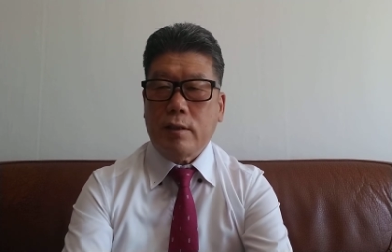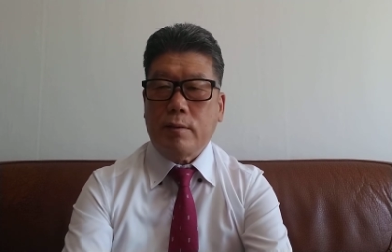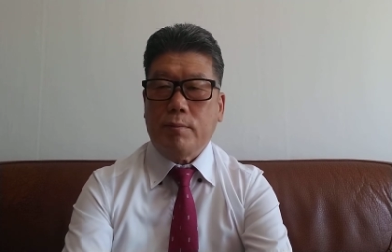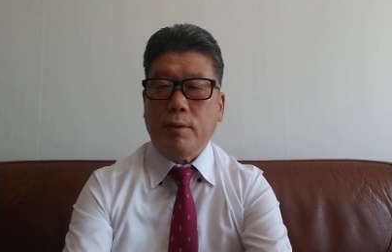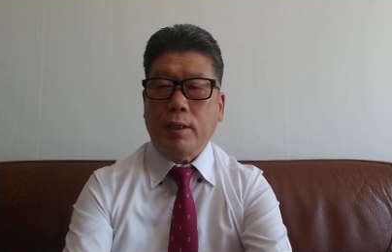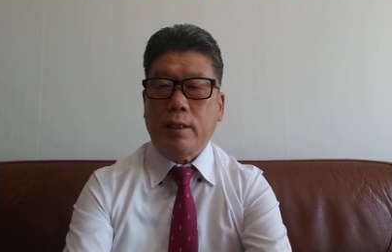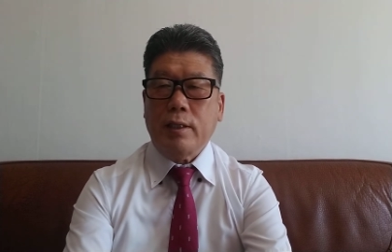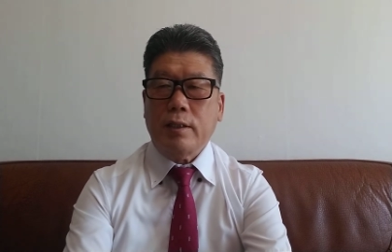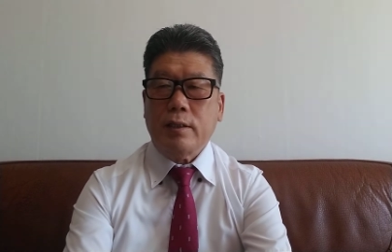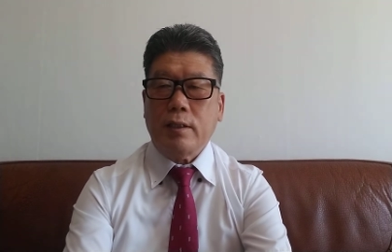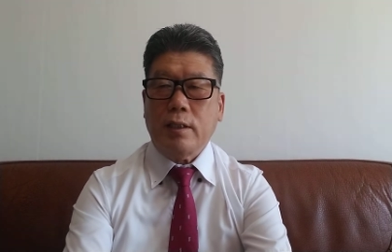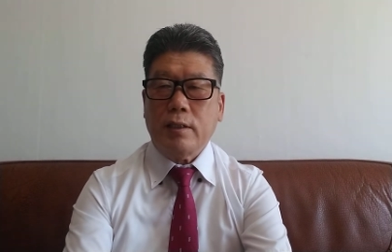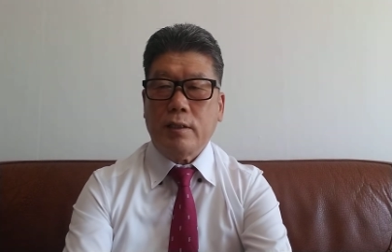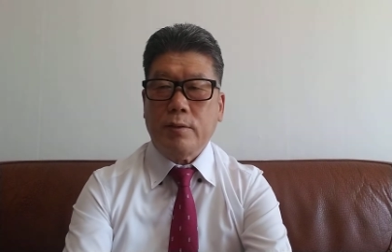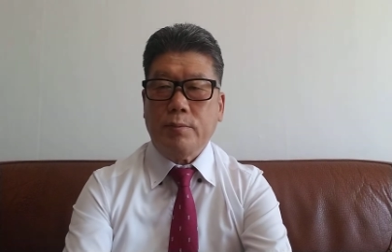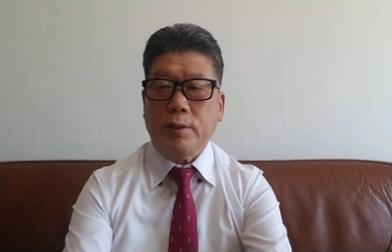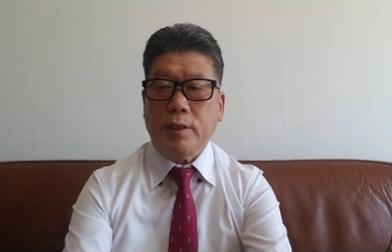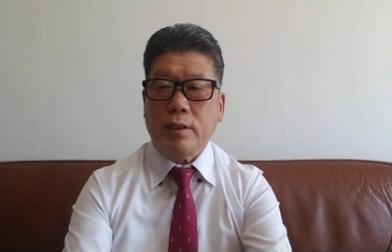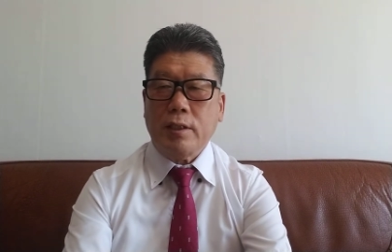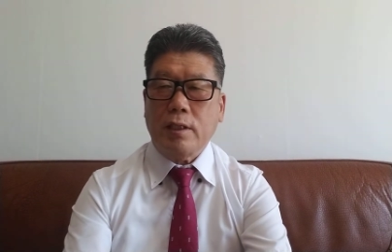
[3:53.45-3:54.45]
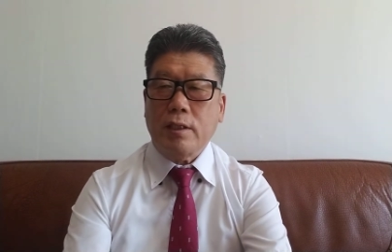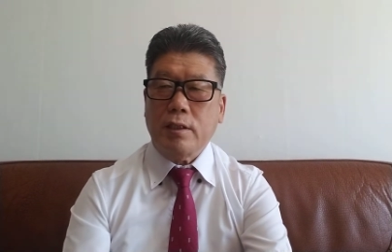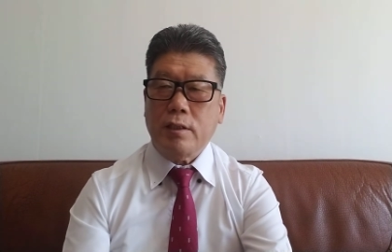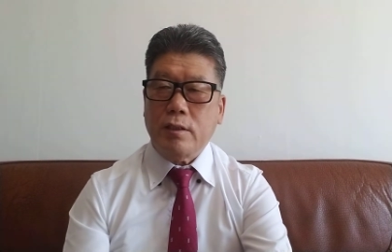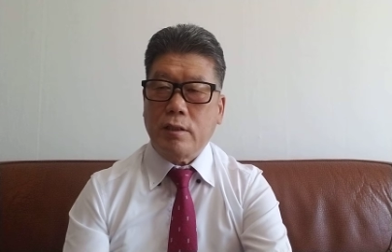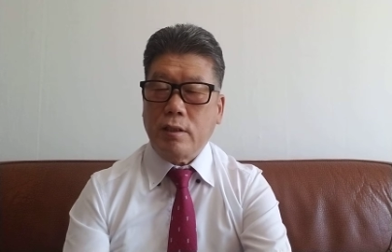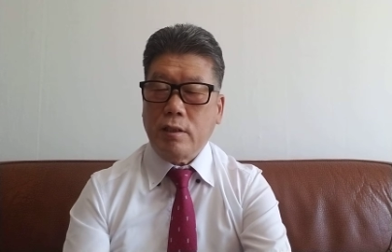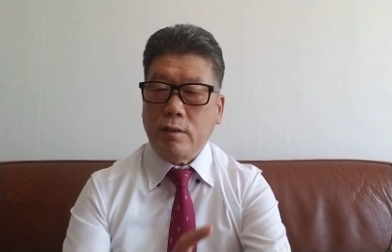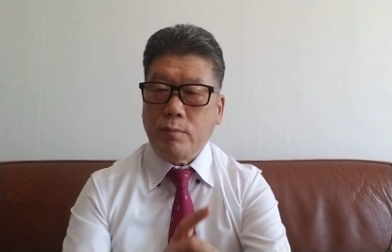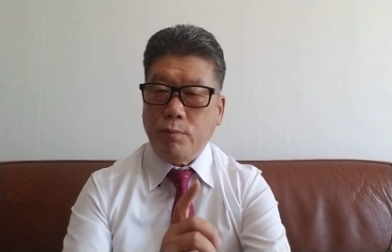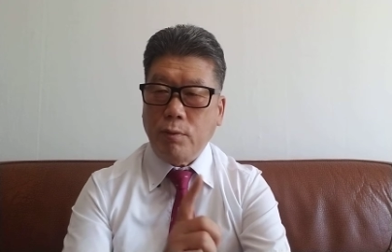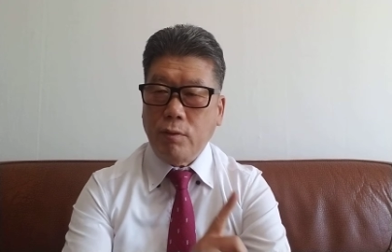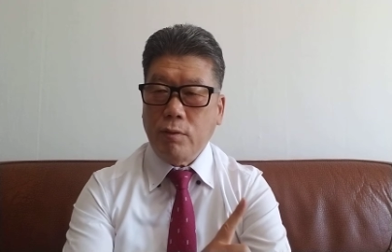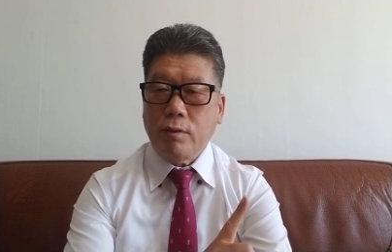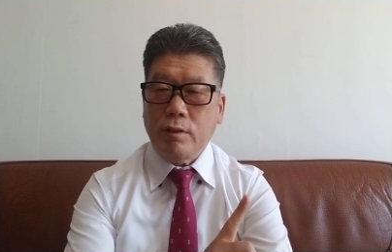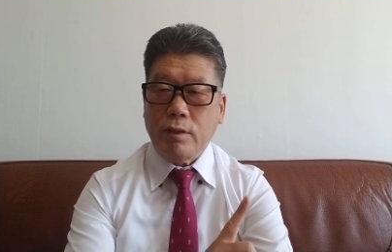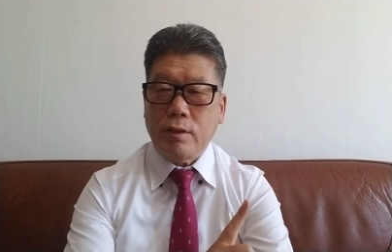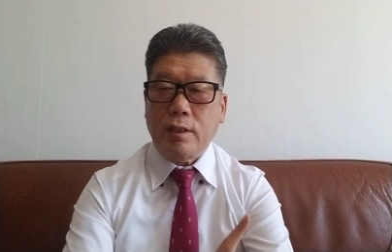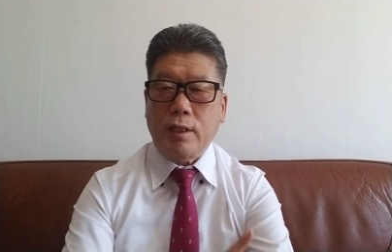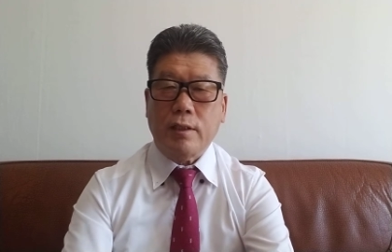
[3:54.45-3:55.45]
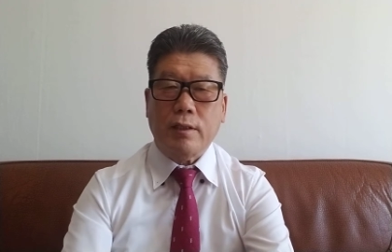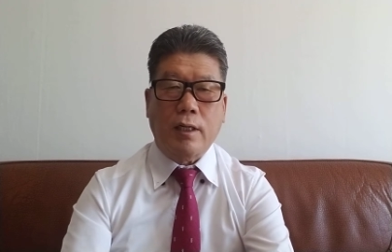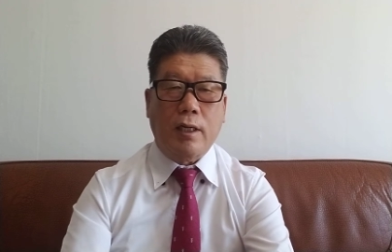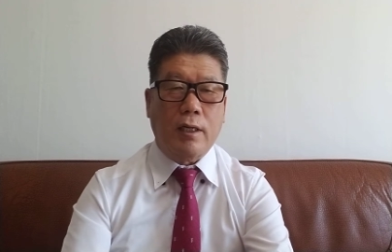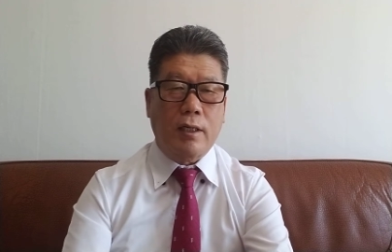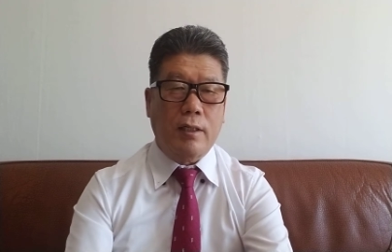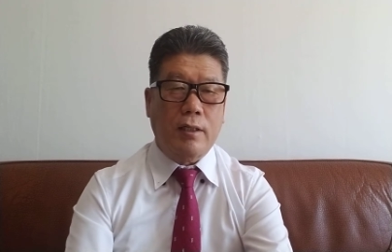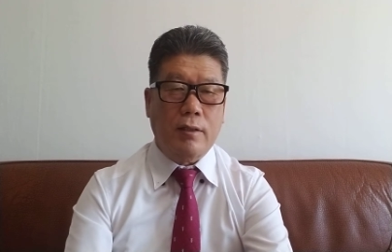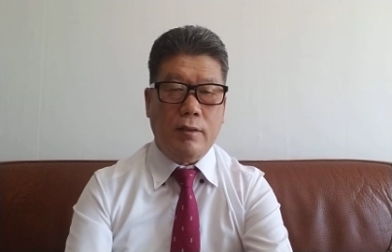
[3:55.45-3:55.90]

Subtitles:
financial specialist in bond sector,